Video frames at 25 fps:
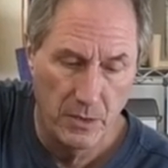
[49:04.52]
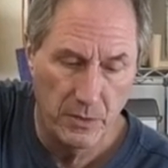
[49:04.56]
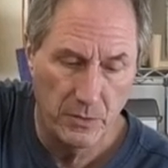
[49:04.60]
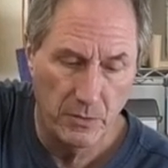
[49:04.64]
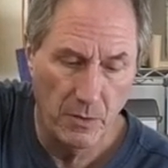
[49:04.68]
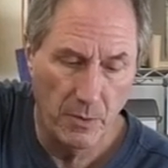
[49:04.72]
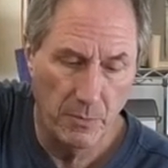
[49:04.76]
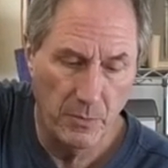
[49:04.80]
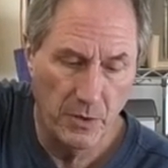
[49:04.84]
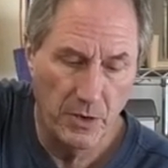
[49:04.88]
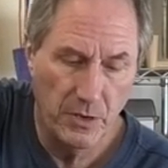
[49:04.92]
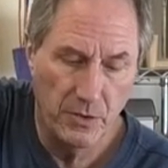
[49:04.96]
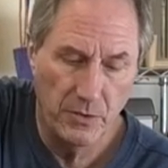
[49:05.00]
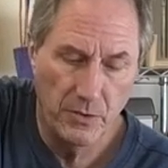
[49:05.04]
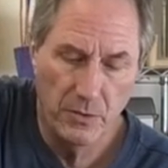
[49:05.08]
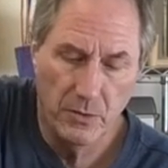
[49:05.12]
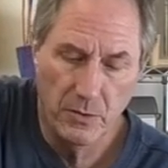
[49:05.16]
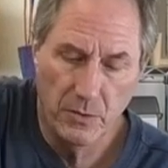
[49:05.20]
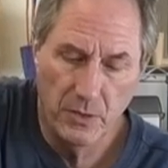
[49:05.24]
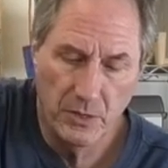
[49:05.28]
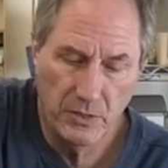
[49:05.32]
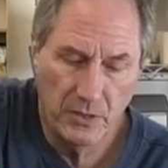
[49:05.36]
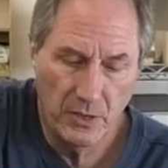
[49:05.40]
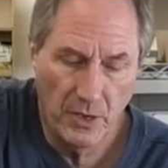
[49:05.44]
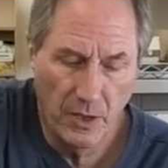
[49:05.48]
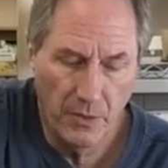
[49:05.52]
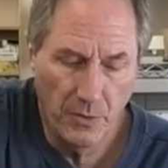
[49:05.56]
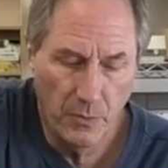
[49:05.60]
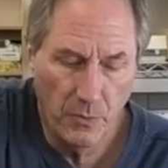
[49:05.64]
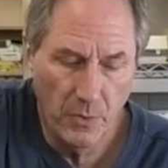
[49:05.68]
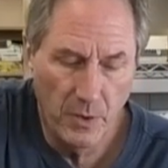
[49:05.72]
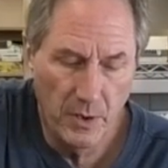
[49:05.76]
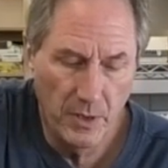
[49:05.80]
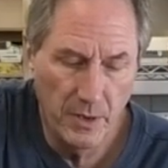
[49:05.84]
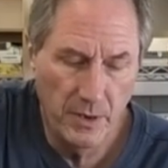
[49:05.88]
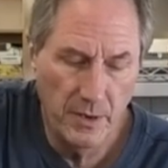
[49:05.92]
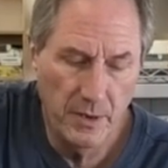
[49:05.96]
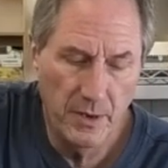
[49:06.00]
So I'm going to do this other
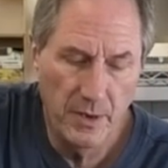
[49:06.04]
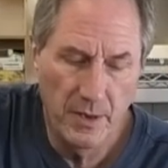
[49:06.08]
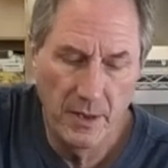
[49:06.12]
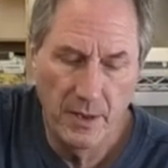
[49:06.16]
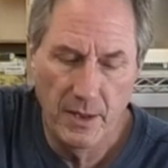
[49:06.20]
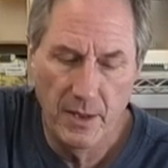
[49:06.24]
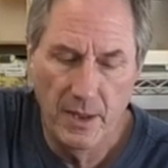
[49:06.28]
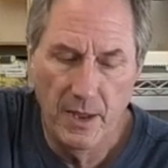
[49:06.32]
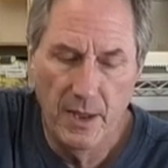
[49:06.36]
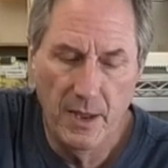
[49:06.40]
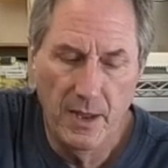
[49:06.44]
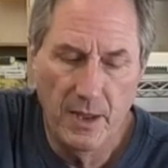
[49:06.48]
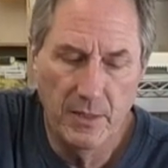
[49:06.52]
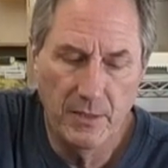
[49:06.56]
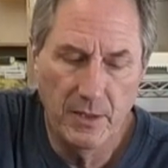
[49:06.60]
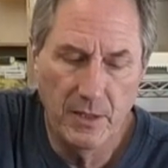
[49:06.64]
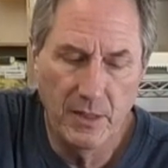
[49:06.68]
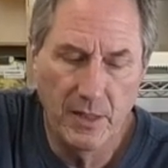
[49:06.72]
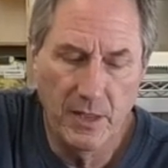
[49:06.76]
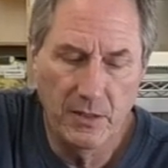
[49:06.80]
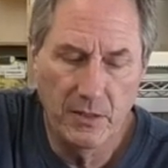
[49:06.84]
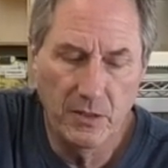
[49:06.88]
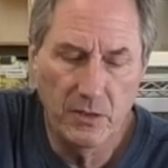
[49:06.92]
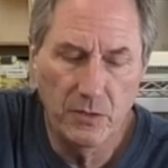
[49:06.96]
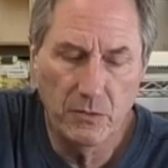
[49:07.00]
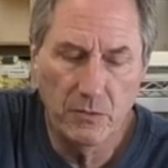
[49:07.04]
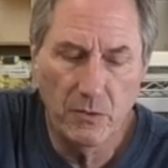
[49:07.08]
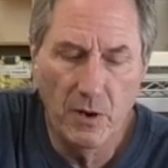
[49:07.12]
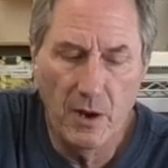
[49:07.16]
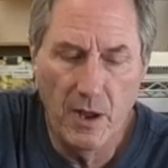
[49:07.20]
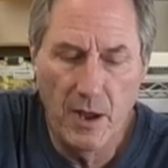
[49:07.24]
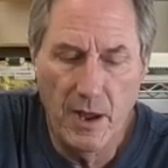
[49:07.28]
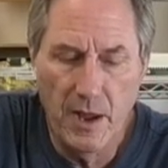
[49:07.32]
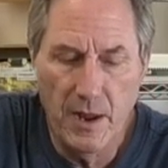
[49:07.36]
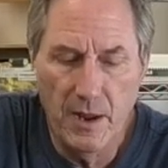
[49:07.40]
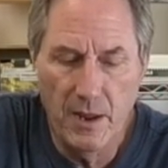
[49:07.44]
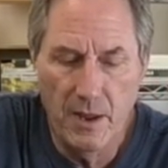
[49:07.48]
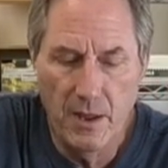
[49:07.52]
one, and then let these
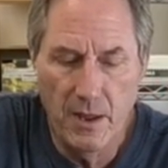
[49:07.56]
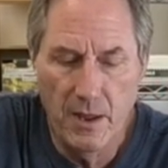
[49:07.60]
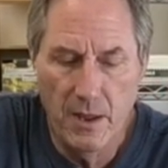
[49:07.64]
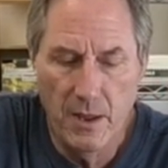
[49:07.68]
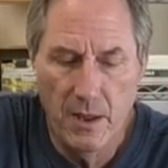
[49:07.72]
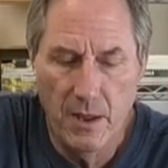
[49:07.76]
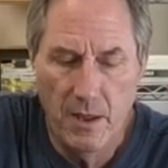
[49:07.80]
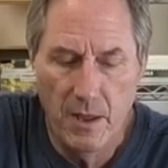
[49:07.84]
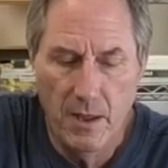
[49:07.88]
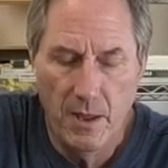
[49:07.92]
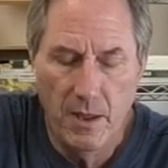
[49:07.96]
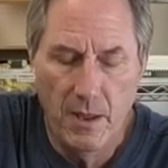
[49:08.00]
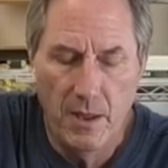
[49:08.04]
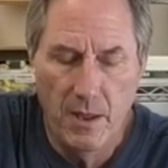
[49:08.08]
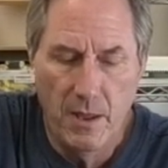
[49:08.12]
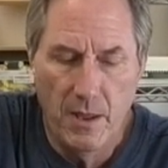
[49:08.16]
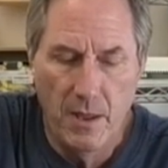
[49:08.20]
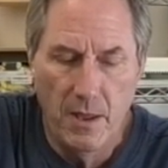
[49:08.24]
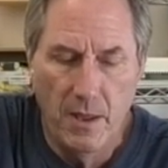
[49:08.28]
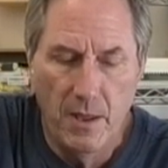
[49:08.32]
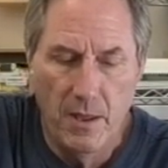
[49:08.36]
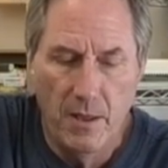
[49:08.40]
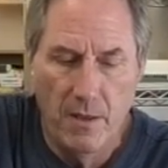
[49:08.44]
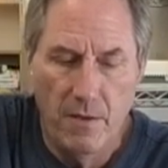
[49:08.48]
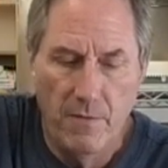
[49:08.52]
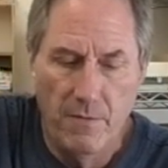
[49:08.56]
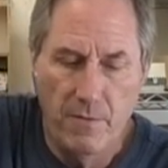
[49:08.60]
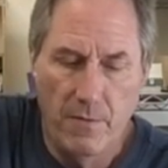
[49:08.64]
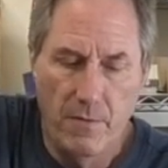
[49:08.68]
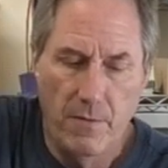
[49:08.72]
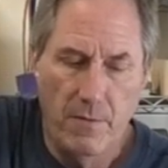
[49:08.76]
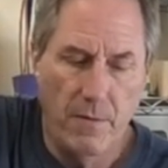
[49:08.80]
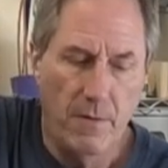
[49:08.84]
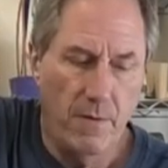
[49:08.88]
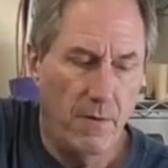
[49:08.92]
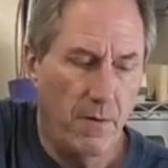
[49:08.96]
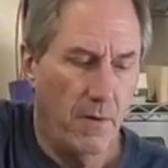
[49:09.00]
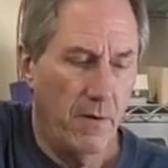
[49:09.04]
dry
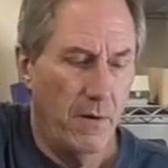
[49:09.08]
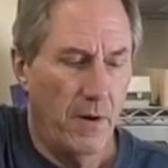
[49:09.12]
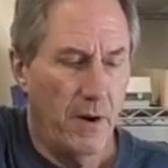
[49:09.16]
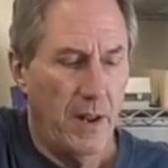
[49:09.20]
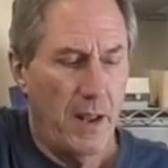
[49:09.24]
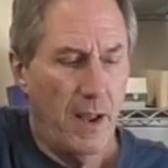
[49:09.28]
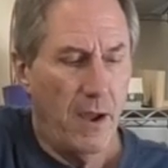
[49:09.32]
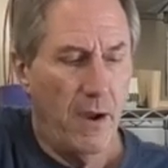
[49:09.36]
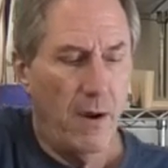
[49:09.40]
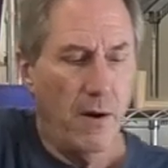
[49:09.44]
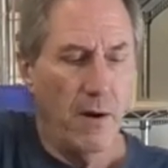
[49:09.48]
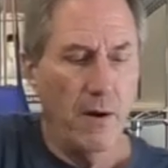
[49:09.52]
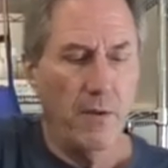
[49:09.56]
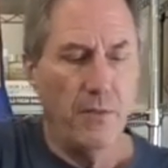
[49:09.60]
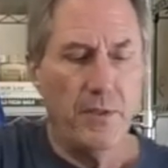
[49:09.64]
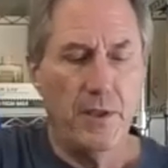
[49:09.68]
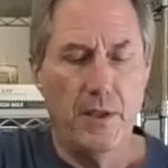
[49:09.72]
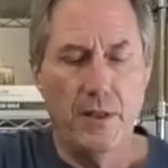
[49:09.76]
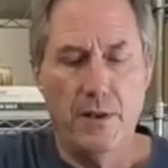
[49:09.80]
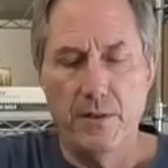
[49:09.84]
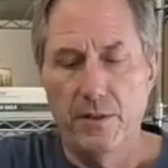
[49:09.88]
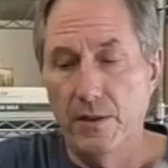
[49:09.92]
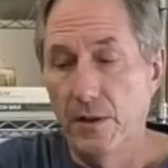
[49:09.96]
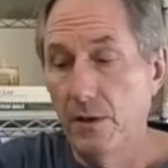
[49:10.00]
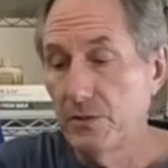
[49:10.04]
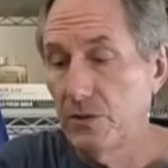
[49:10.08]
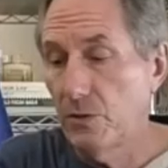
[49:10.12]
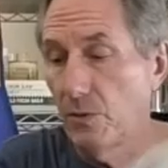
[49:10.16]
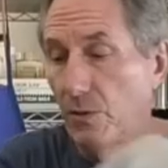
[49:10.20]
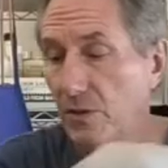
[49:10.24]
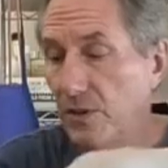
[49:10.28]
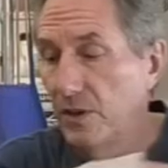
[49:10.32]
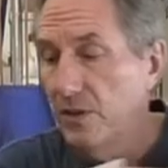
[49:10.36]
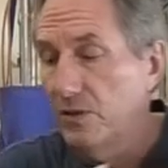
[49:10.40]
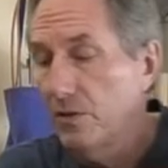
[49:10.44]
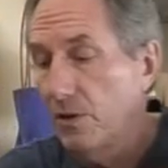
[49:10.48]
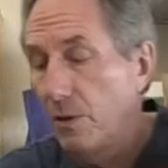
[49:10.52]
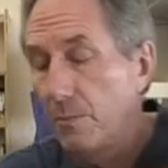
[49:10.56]
for an hour. Then uh, so
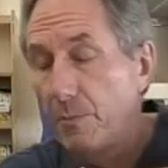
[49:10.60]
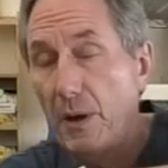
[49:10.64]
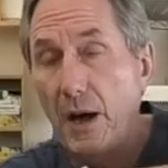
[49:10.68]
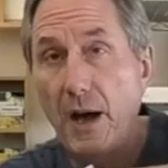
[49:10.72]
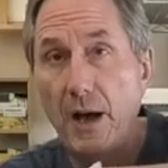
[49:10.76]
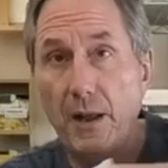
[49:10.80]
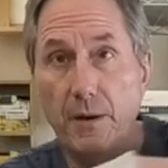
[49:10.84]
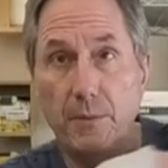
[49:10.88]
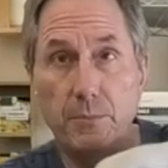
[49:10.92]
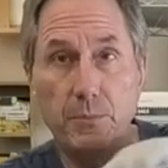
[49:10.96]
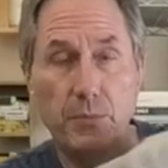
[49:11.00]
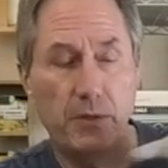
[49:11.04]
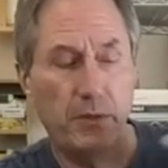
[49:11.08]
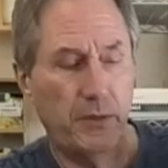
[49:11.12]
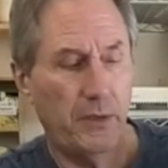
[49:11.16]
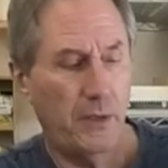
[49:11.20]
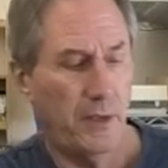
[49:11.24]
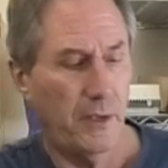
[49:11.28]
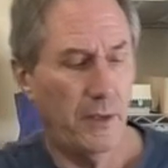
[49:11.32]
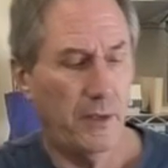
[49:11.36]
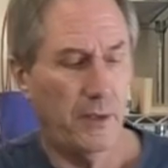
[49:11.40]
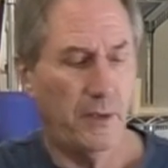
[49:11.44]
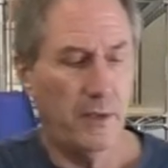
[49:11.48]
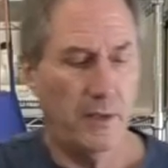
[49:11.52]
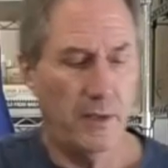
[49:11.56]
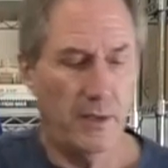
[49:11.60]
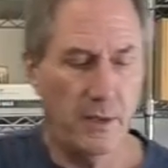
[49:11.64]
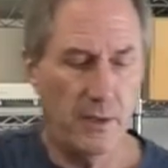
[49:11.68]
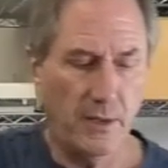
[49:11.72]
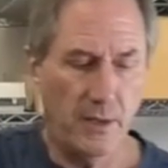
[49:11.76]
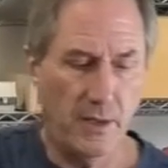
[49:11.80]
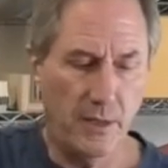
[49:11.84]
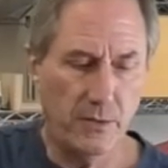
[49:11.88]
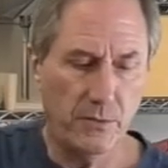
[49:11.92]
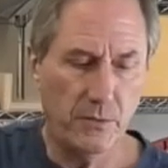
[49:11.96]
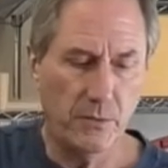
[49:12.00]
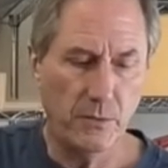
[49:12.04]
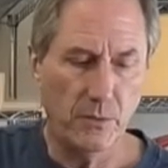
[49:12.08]
these are the bottoms, and uh,
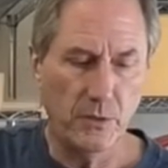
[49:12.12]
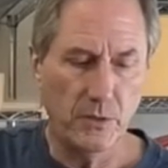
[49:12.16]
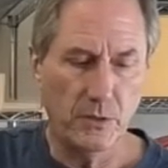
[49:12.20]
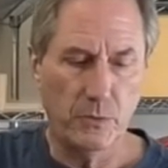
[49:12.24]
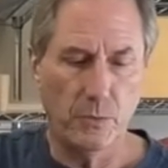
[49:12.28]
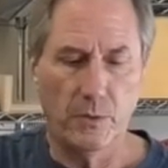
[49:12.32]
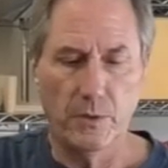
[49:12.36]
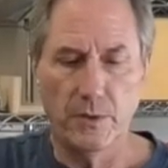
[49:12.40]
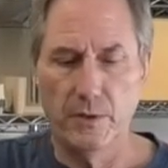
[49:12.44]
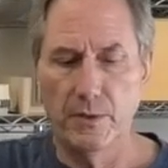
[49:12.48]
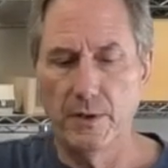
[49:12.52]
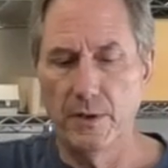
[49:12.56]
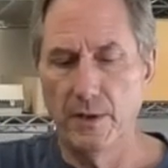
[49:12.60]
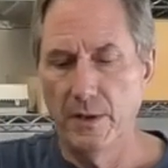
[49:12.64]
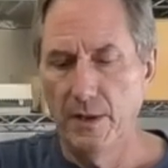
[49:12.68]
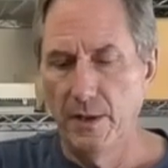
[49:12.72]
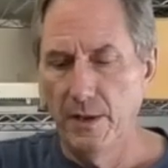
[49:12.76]
I'll do this one,